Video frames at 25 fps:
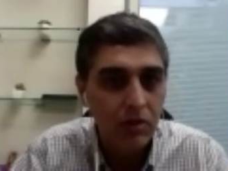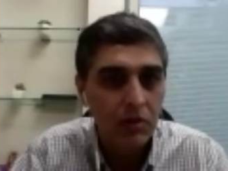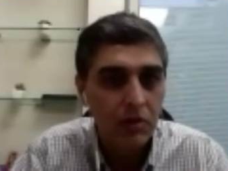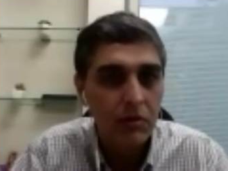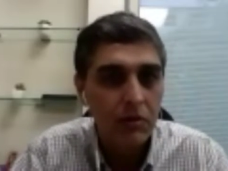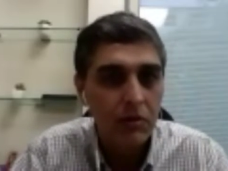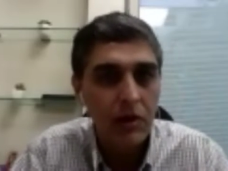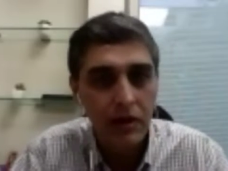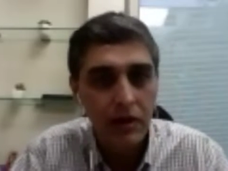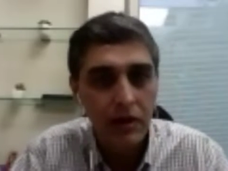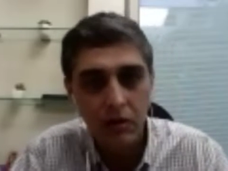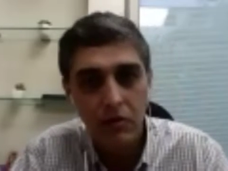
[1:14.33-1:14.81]
We
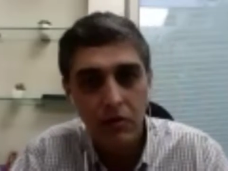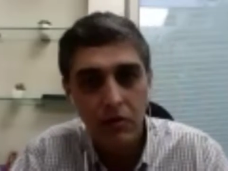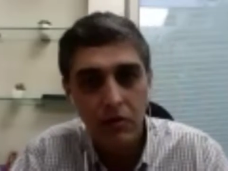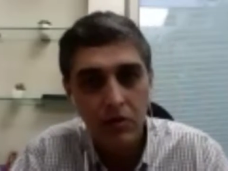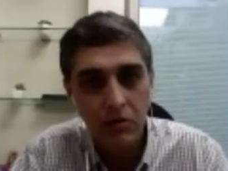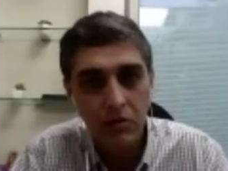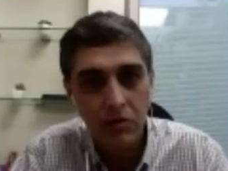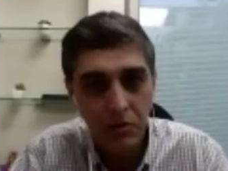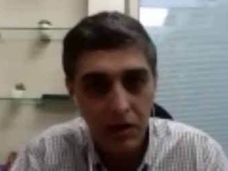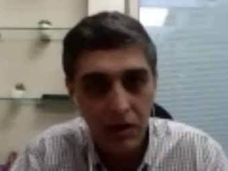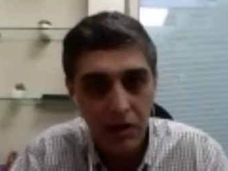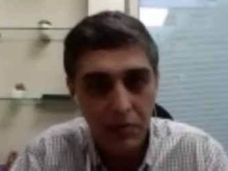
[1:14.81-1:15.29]
went on
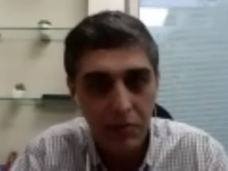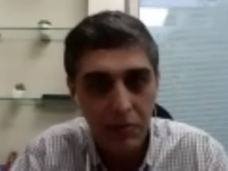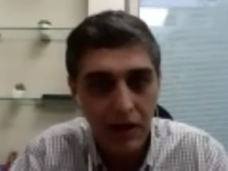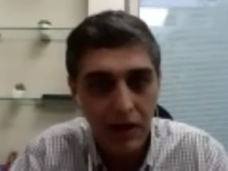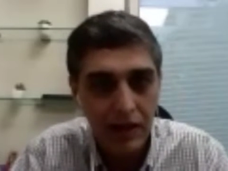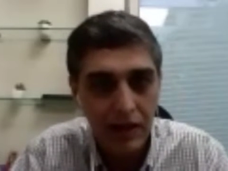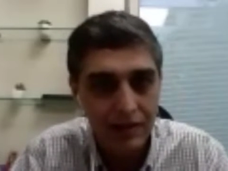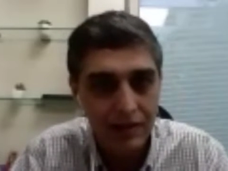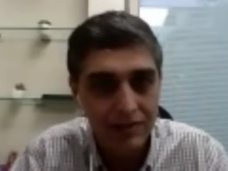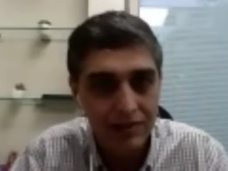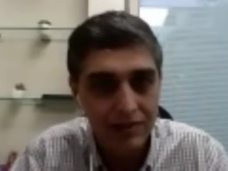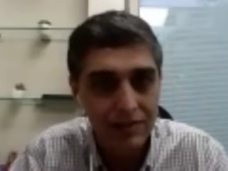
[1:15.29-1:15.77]
to minimal
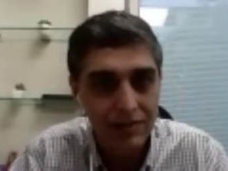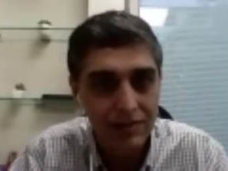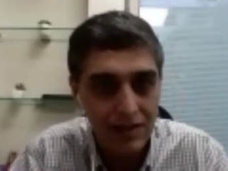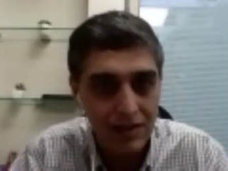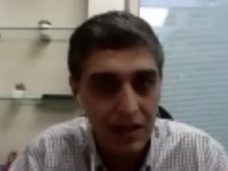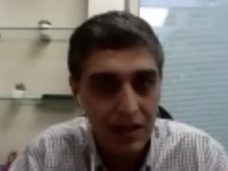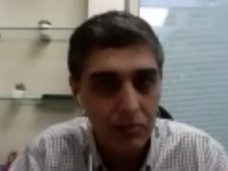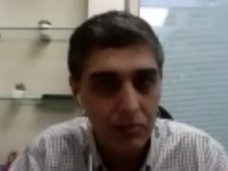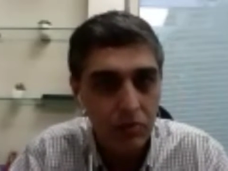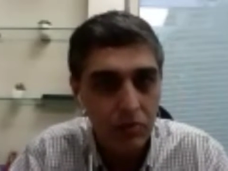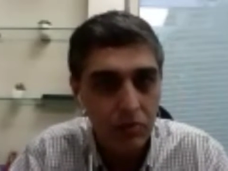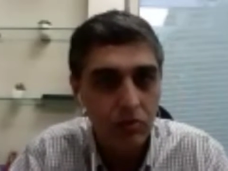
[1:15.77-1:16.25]
access,
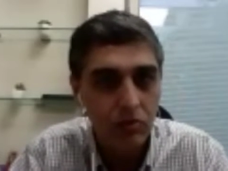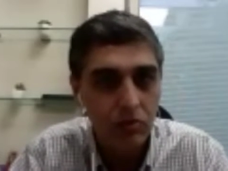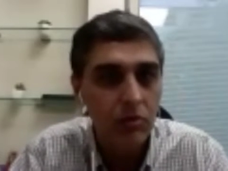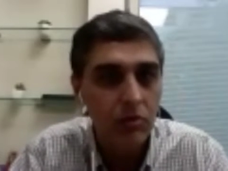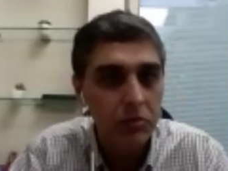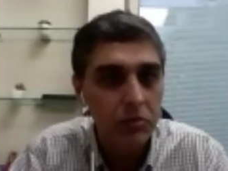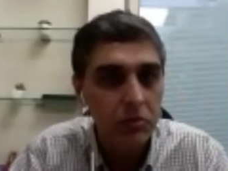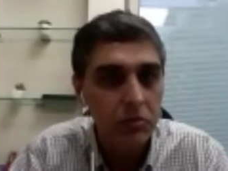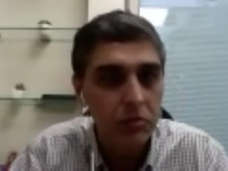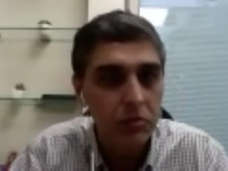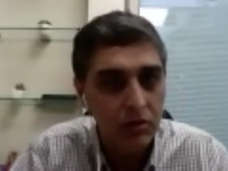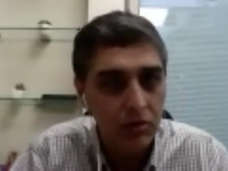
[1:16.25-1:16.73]

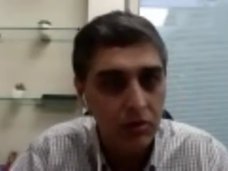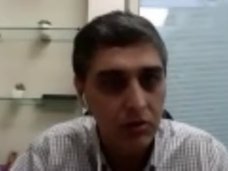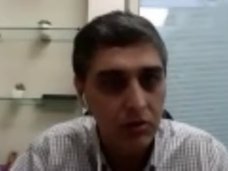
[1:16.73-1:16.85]
laparoscopy,